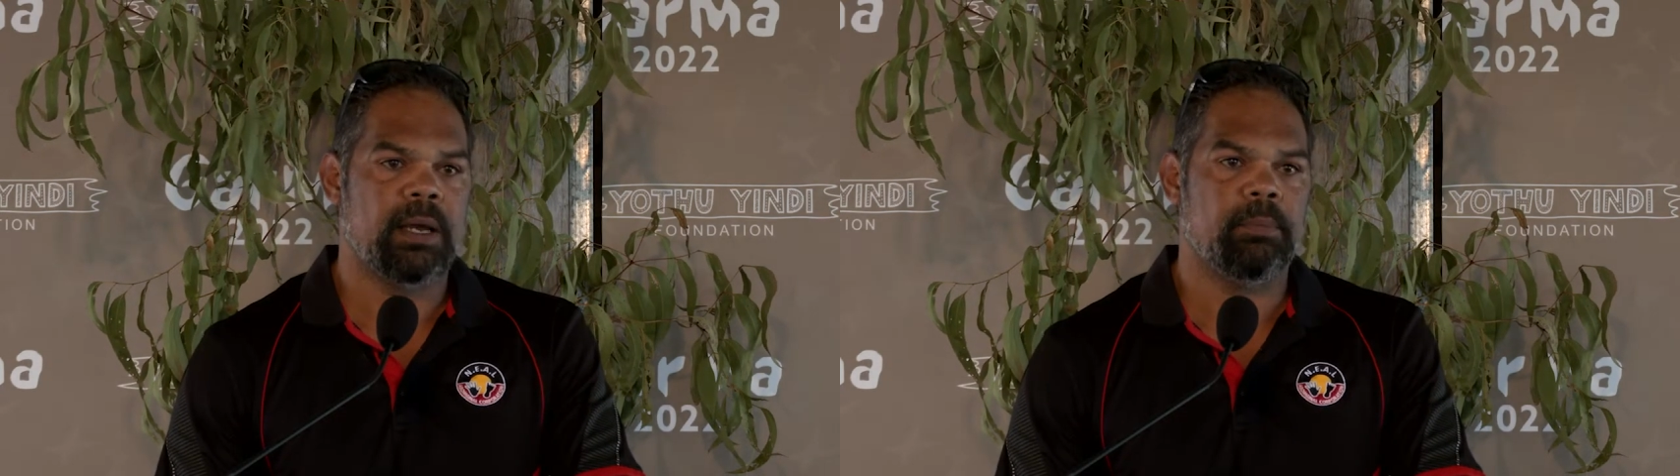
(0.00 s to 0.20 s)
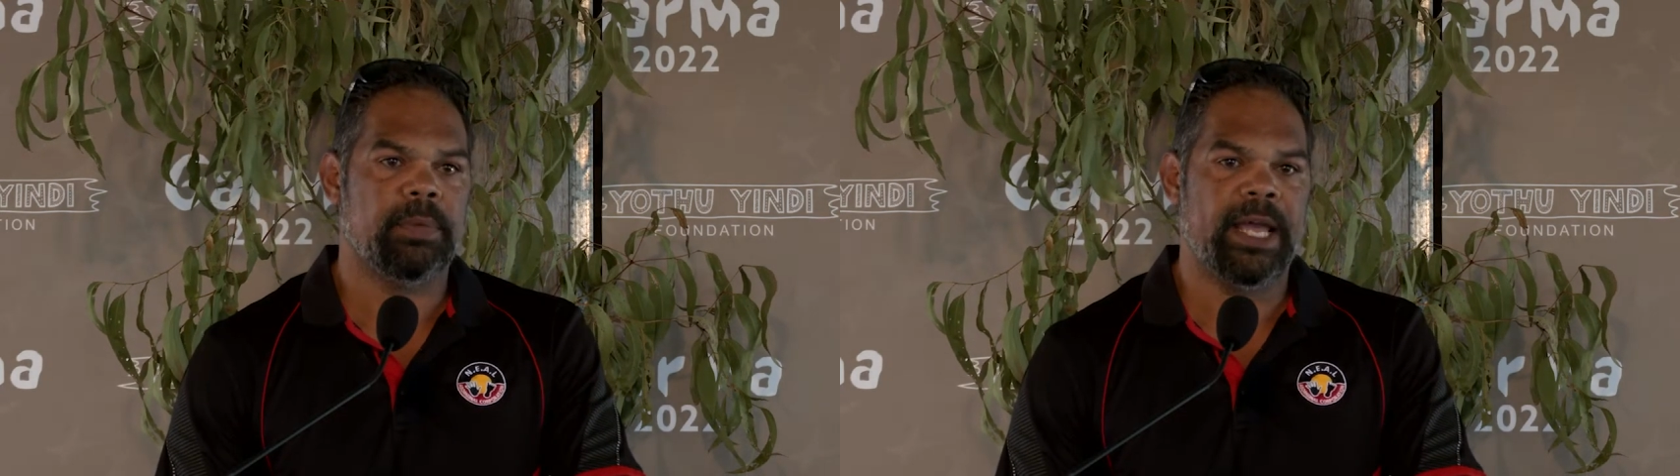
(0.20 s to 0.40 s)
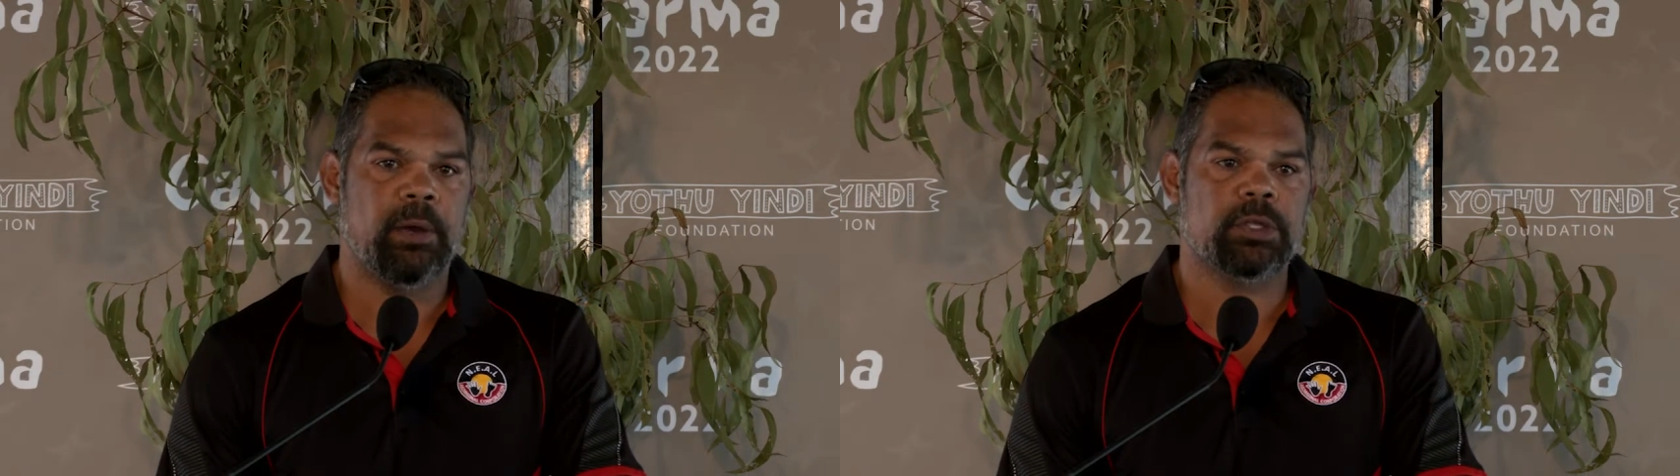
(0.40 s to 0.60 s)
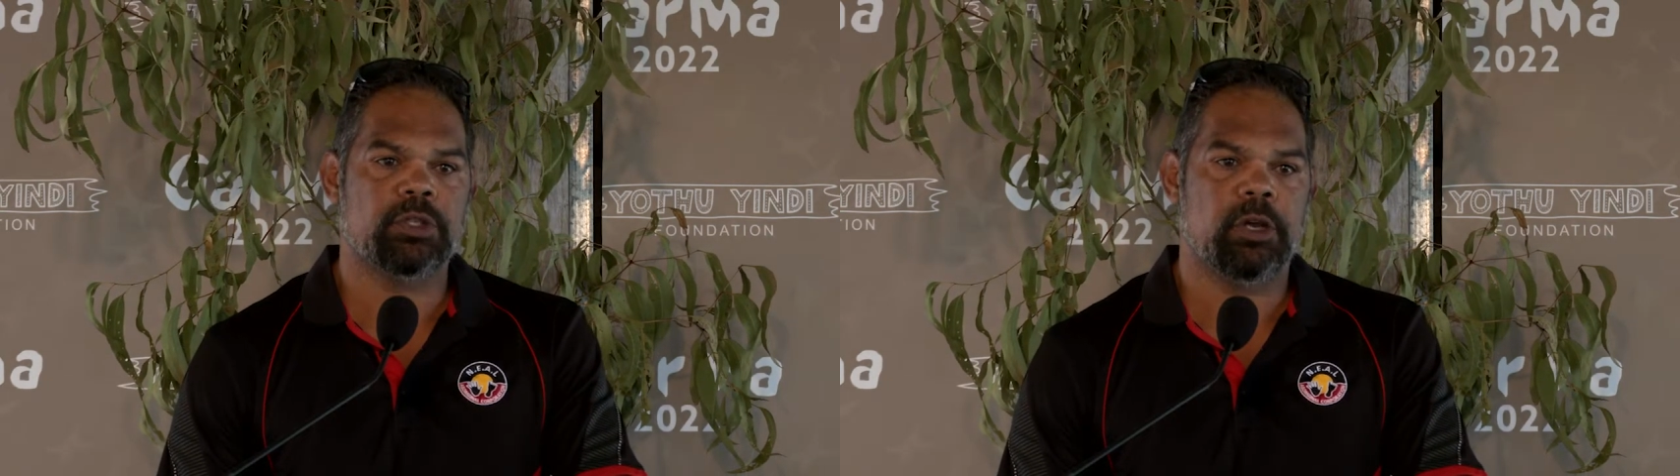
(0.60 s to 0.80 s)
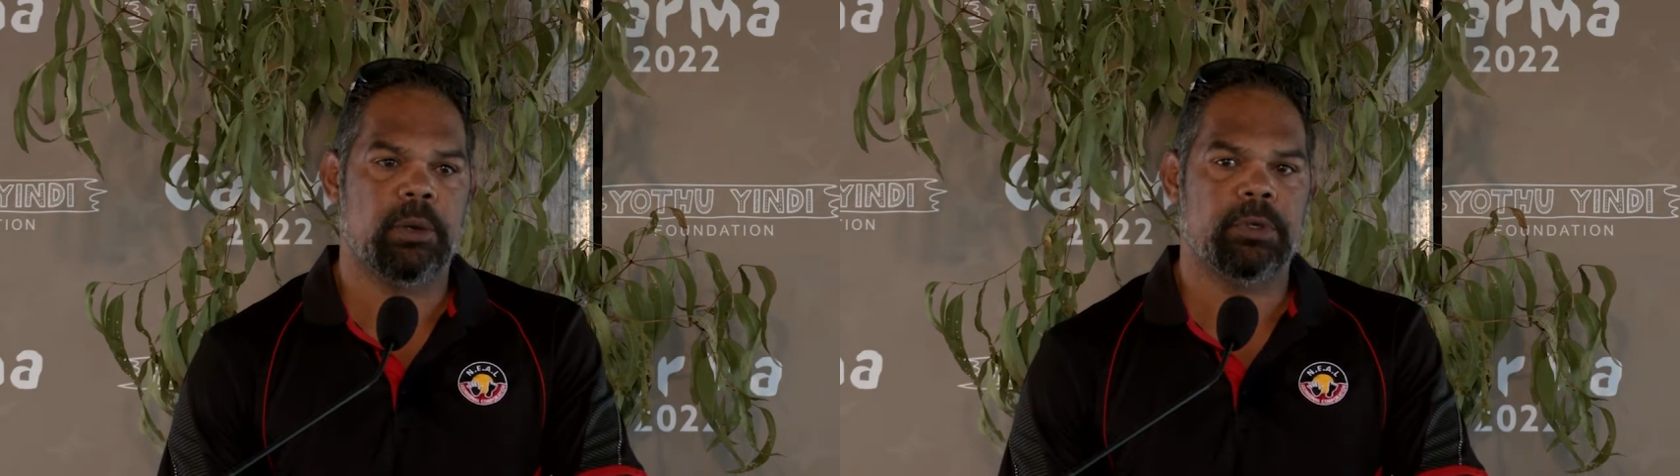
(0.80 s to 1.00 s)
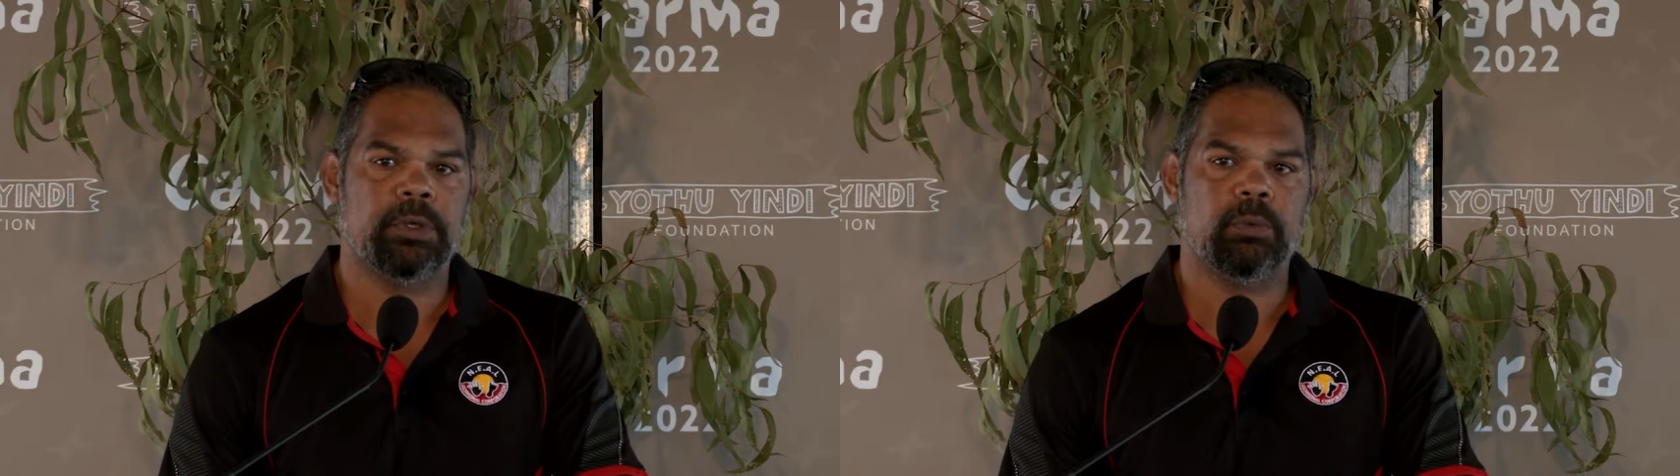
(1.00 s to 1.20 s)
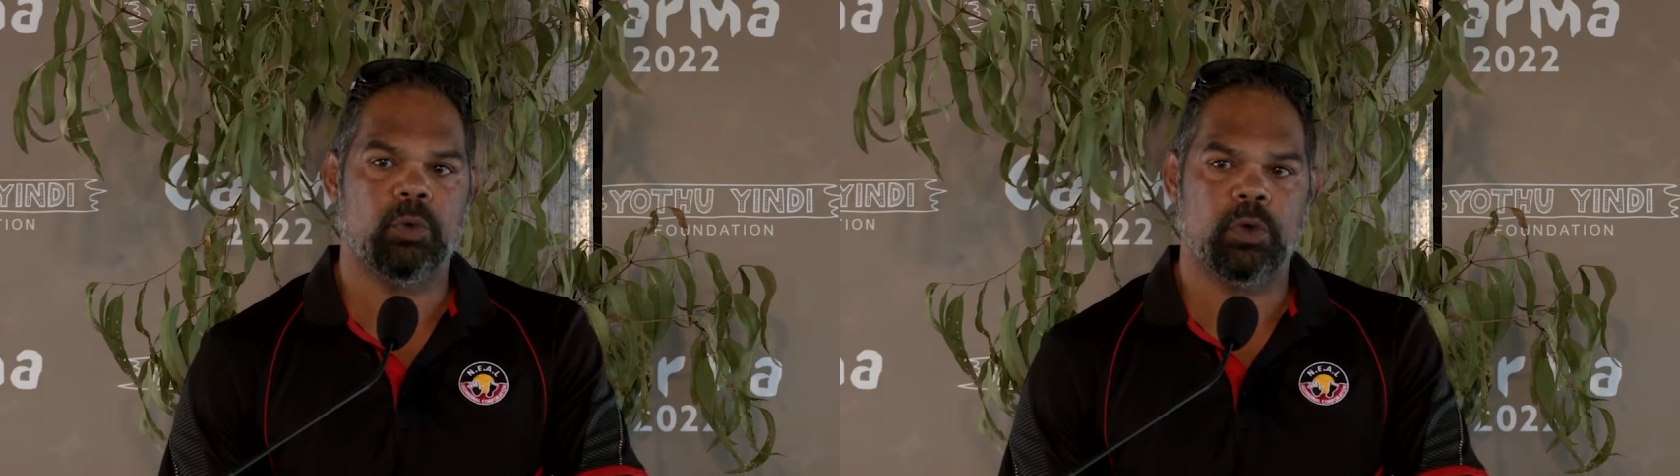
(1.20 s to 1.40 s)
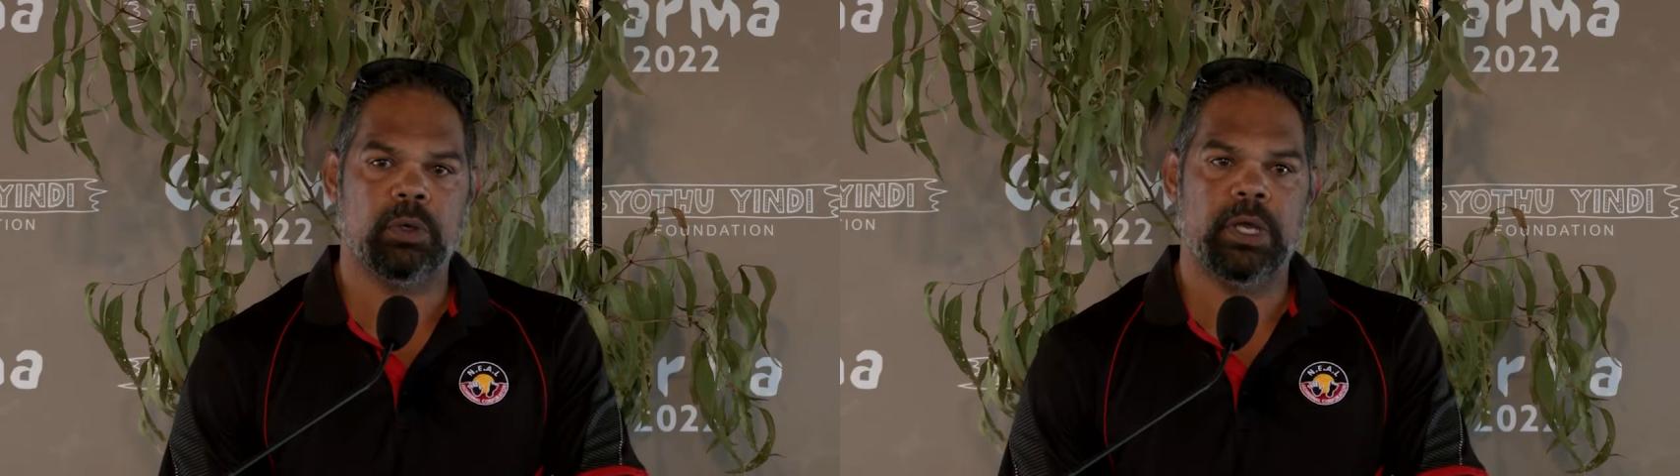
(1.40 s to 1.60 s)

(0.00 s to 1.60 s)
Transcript: Now it's time to look